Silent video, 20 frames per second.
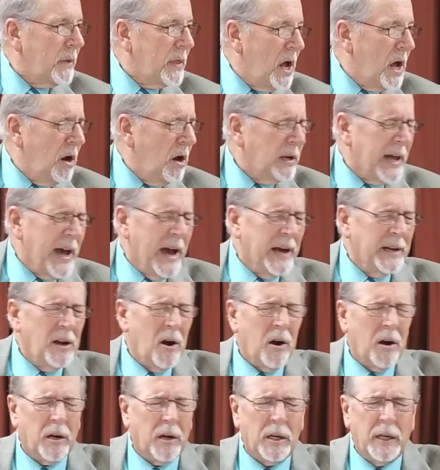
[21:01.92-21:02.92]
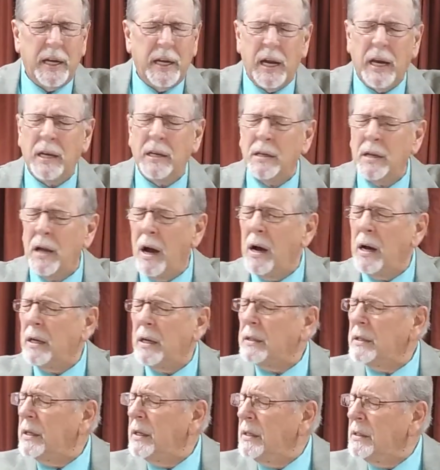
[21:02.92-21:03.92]
with all thine heart, lean
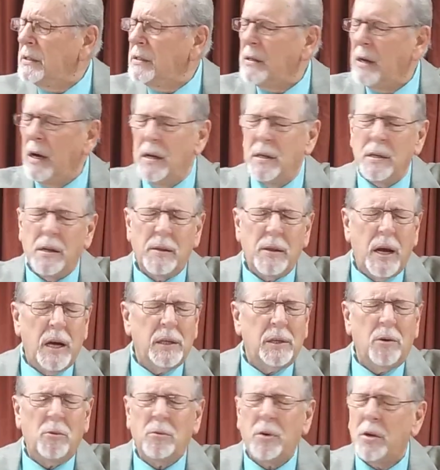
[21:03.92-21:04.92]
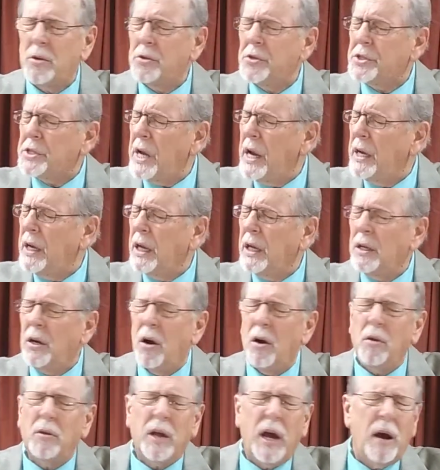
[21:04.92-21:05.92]
not into, unto thine own understanding, in
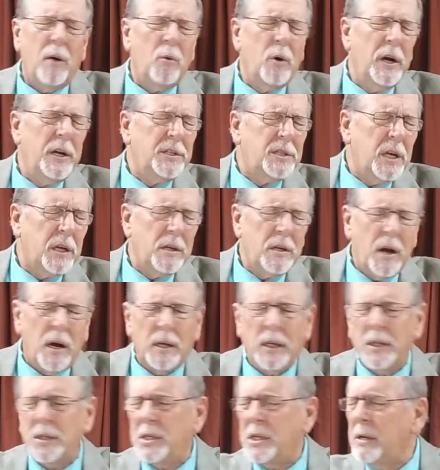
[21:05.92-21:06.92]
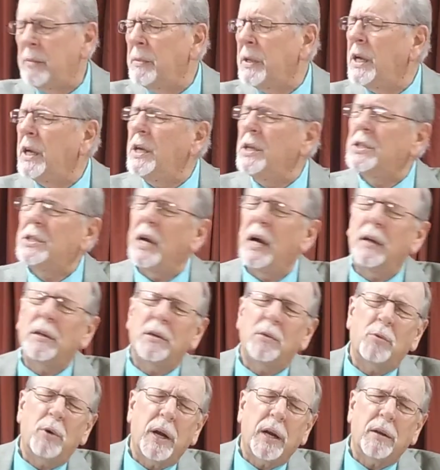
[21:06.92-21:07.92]
all thy ways acknowledge him, and he shall
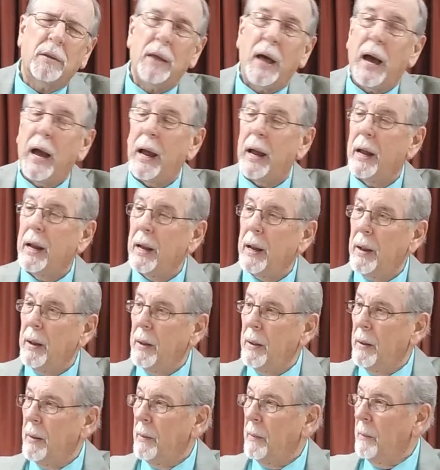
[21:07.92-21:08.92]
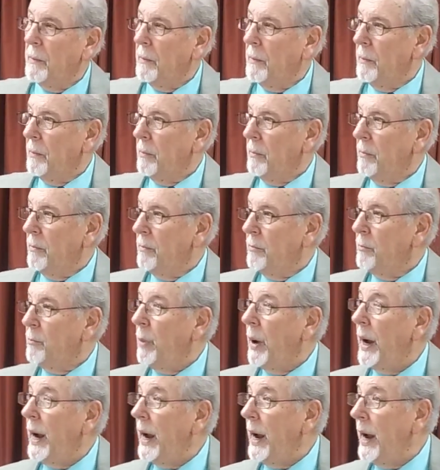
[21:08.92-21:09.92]
direct thy
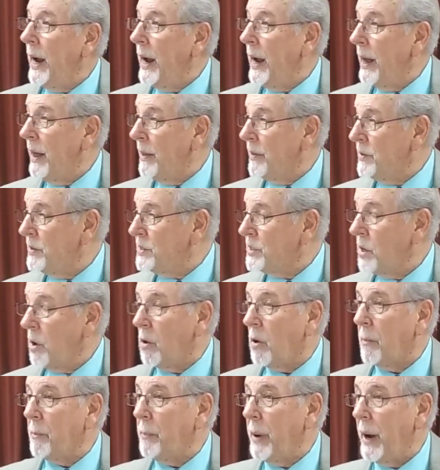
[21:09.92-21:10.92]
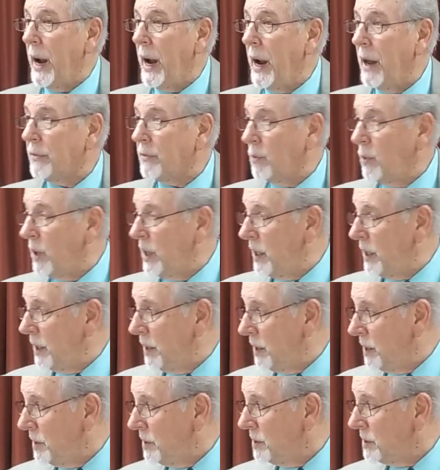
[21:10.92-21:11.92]
paths or pathways.